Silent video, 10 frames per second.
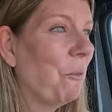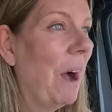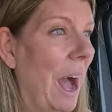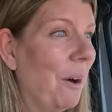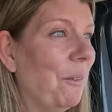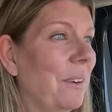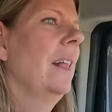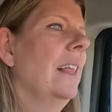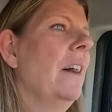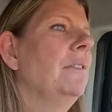Wow.
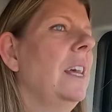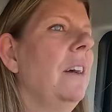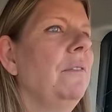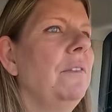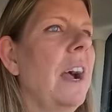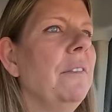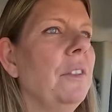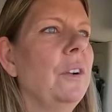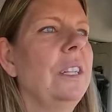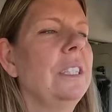I left at
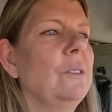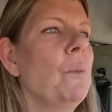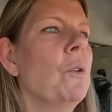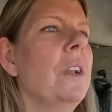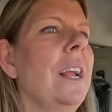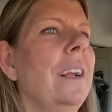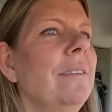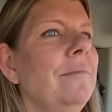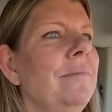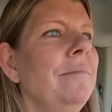5:30 this morning.
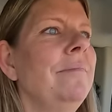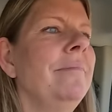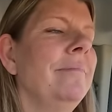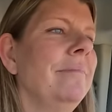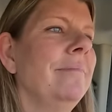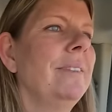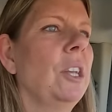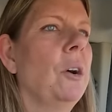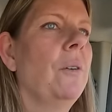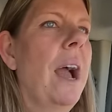
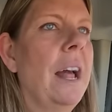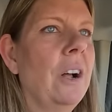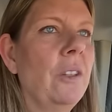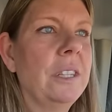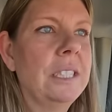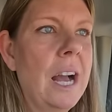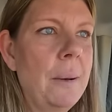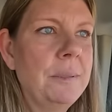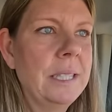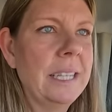So add all the
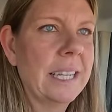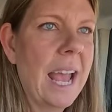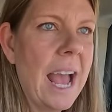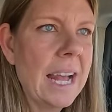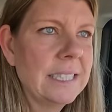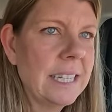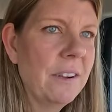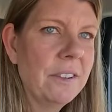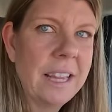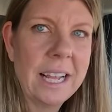stops and the gas and
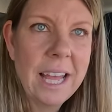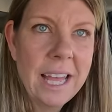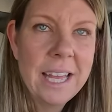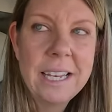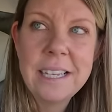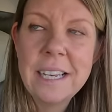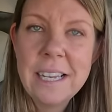everything in.